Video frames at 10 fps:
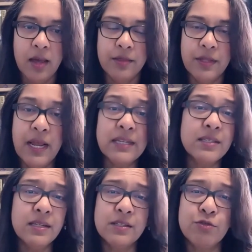The next
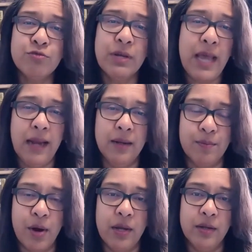thing is to
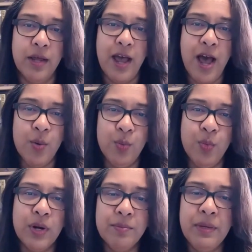recalibrate. And
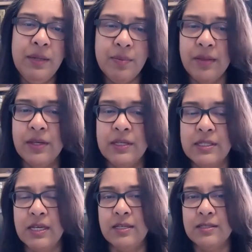what I mean by this
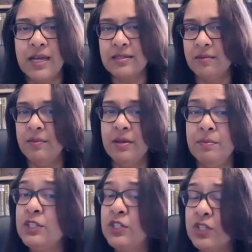is, as I
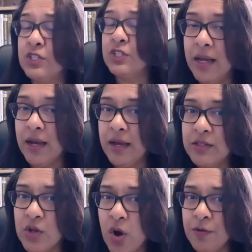mentioned earlier,
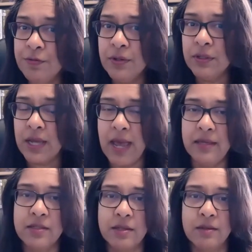it's often the
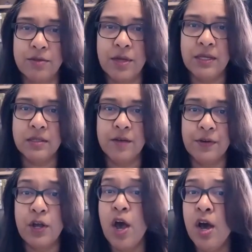case that things have
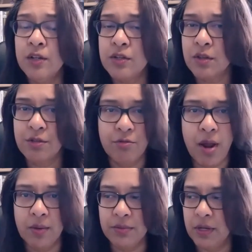occurred
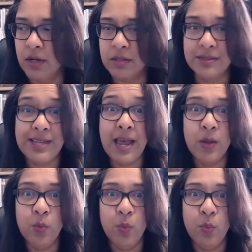throughout the last
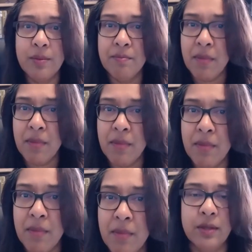day, week, month,
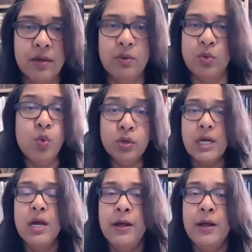or quarter